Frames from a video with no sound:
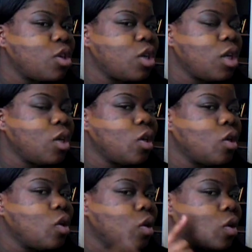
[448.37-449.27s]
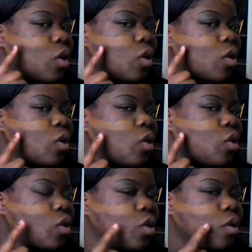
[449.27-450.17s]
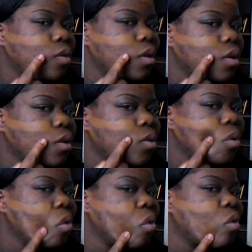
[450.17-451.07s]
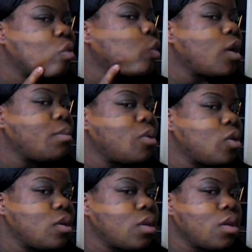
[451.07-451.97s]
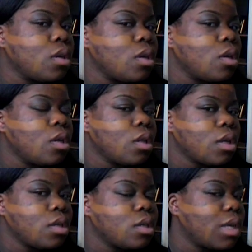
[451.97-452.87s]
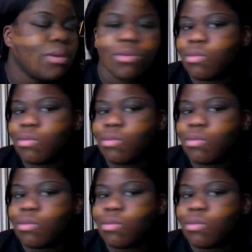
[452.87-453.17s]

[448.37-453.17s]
cheek, just give it 2 swipes. That's it.